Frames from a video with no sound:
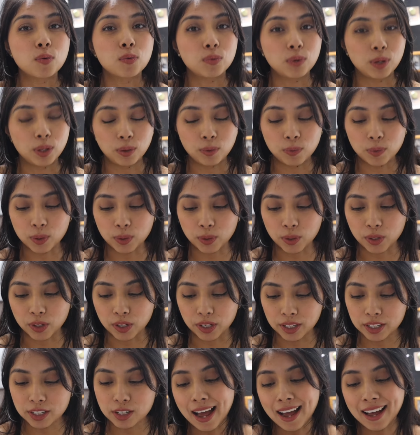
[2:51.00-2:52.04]
really, really
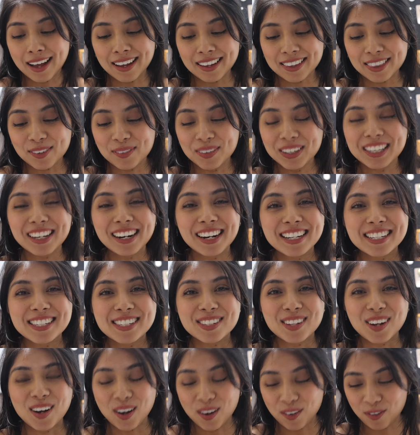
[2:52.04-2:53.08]
good. Uh, the one that I
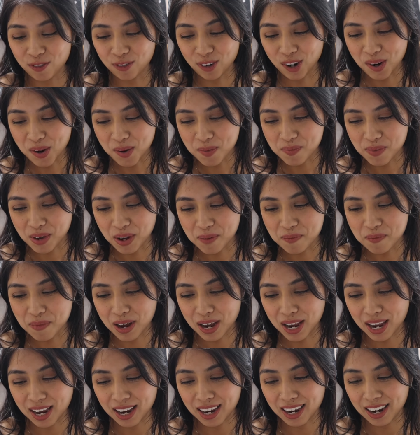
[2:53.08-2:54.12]
saw from
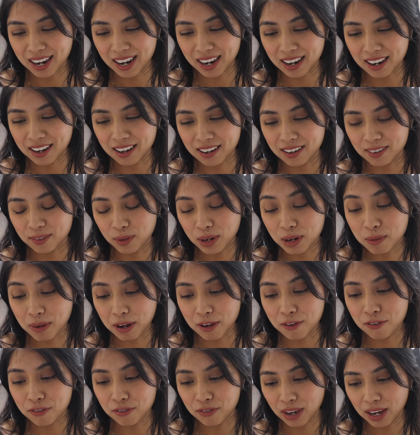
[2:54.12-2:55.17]
my one of
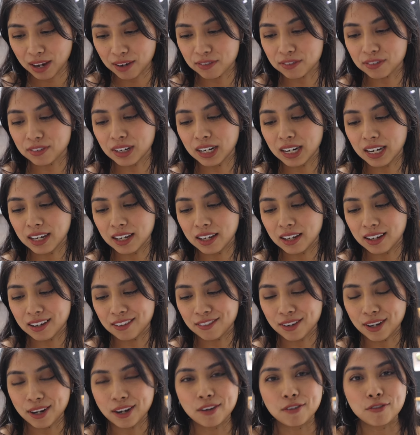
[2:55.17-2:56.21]
my favorite
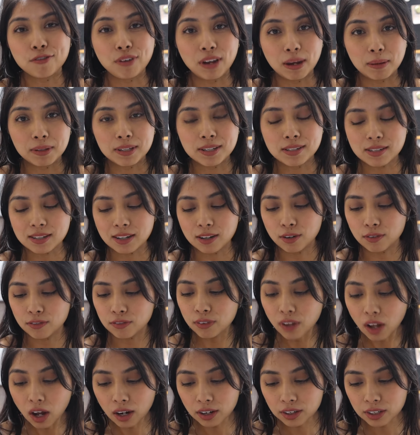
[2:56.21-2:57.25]
uh, family style
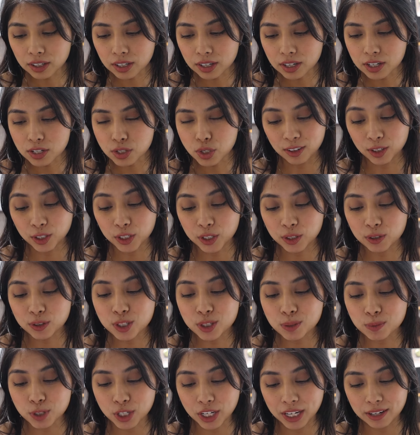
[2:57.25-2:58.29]
vloggers. Her
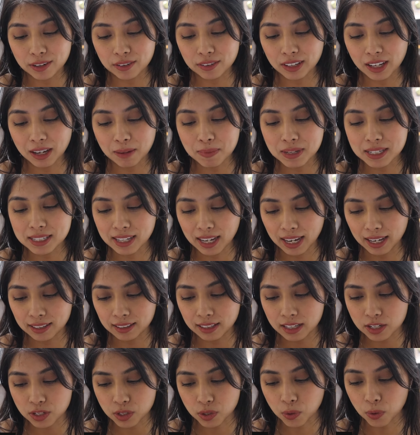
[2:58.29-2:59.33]
YouTube channel name is
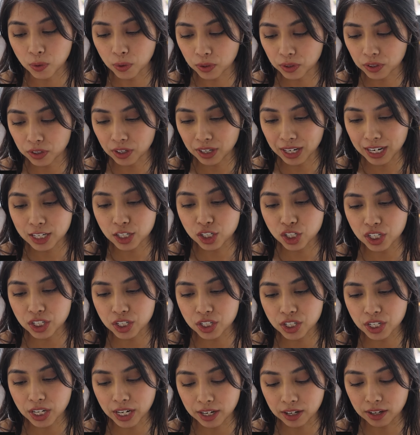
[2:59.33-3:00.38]
Haley's Corner and she
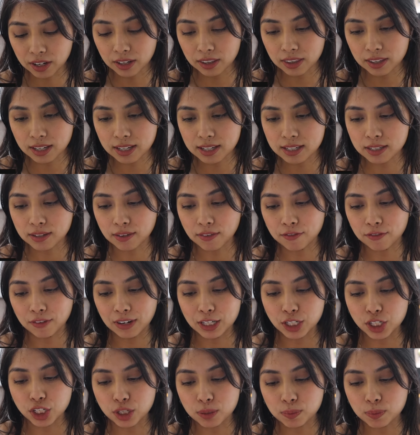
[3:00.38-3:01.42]
shared these
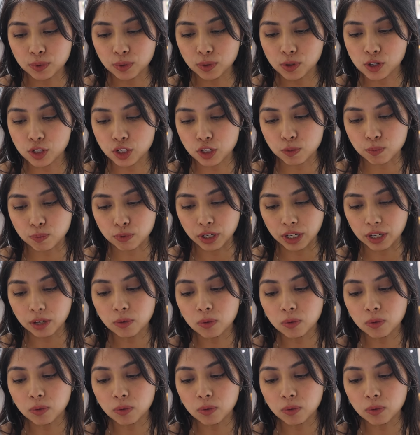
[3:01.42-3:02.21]
vegetable spring